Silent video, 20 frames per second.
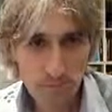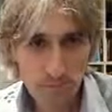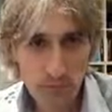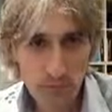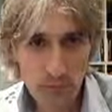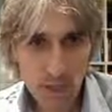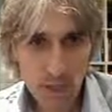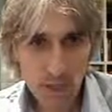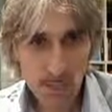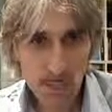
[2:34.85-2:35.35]

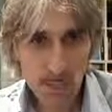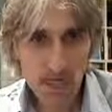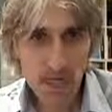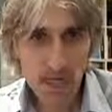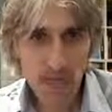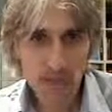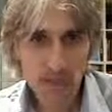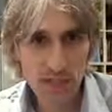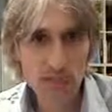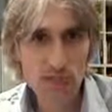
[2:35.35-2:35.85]
attacks,
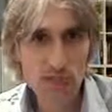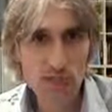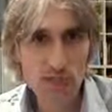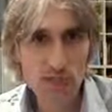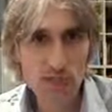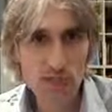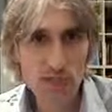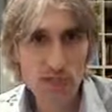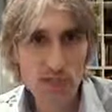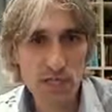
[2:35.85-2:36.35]
and you can
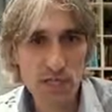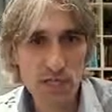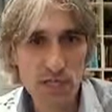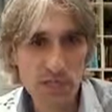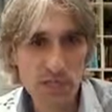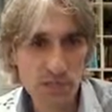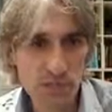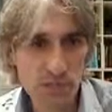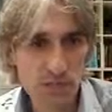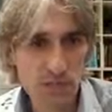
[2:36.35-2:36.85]
see this
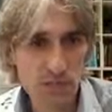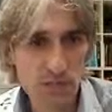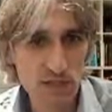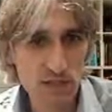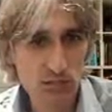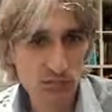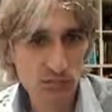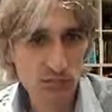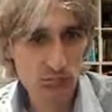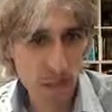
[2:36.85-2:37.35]
is
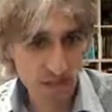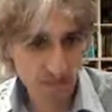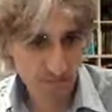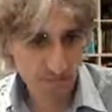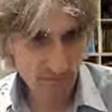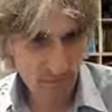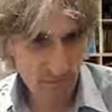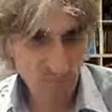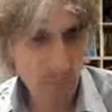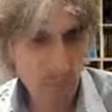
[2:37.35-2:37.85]
a
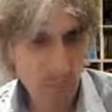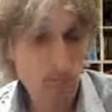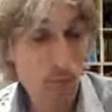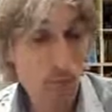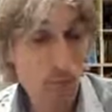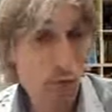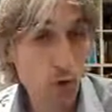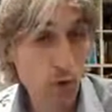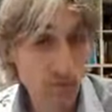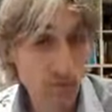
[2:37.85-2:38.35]
far more
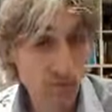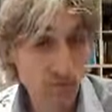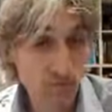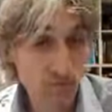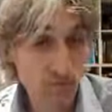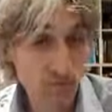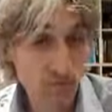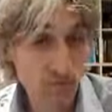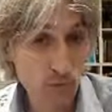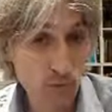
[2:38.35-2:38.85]
active
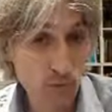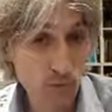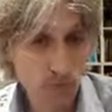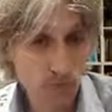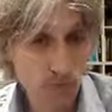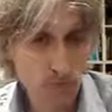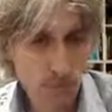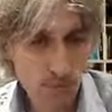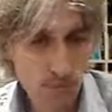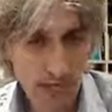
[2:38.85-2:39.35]
way for
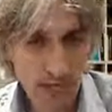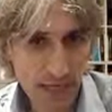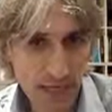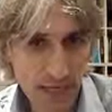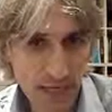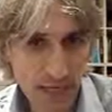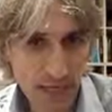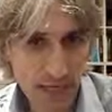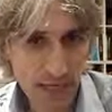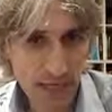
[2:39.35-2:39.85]
black to
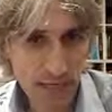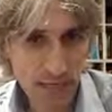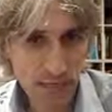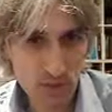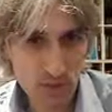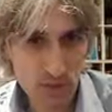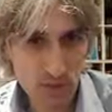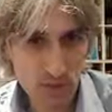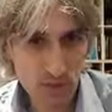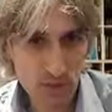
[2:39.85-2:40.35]
play the
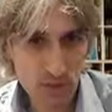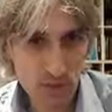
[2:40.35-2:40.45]
position.